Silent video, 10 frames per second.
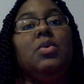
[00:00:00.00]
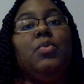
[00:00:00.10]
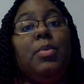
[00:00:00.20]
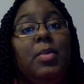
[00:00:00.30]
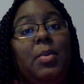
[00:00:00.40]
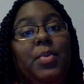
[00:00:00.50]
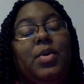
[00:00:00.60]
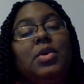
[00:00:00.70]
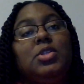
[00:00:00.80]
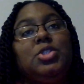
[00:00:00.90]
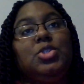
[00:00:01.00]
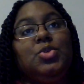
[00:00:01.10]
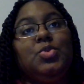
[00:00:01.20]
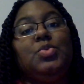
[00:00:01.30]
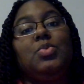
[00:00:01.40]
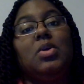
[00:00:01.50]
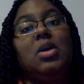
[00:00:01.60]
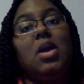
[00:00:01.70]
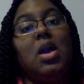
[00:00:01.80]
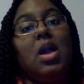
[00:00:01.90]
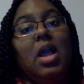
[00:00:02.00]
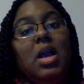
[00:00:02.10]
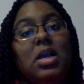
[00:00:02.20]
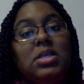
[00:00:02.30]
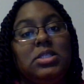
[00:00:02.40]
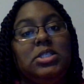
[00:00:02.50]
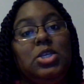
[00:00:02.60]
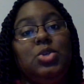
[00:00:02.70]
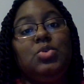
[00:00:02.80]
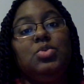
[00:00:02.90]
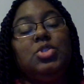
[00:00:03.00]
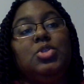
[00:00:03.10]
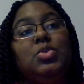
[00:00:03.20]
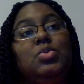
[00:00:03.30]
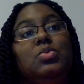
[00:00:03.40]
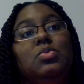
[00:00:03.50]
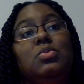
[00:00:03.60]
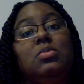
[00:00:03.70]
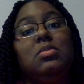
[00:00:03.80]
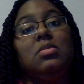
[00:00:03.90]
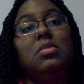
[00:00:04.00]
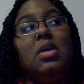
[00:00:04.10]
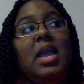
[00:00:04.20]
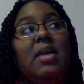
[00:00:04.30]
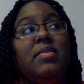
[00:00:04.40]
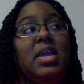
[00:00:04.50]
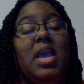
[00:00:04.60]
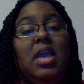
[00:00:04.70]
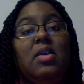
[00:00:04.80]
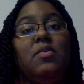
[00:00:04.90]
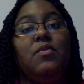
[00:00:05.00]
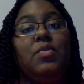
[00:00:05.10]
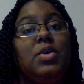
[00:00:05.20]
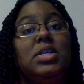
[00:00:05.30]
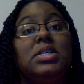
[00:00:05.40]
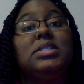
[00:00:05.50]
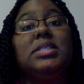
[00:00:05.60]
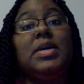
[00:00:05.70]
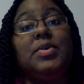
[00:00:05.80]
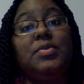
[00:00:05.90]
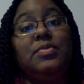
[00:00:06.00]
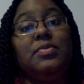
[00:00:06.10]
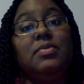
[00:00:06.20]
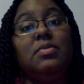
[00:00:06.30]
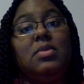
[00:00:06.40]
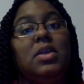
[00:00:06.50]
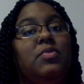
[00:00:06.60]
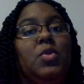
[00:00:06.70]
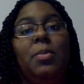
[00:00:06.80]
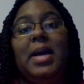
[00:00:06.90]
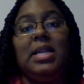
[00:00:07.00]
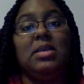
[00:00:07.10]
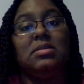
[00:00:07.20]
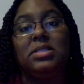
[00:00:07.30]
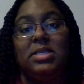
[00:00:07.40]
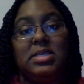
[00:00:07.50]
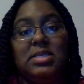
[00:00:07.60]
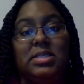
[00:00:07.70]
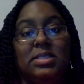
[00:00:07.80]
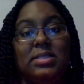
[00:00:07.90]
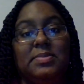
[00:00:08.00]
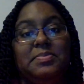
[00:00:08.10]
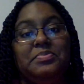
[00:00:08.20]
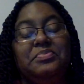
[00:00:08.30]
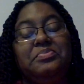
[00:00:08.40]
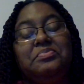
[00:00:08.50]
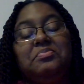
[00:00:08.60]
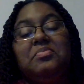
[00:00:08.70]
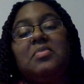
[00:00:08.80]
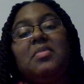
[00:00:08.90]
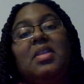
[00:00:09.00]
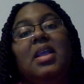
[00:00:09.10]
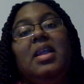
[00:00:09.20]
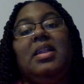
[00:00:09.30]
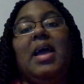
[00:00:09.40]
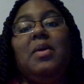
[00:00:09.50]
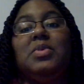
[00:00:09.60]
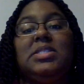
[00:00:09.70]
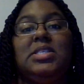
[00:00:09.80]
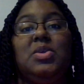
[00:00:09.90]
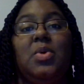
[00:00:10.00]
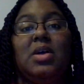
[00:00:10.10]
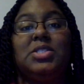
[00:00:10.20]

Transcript: remember to continue to advocate for yourself if nobody else does. And I will see you all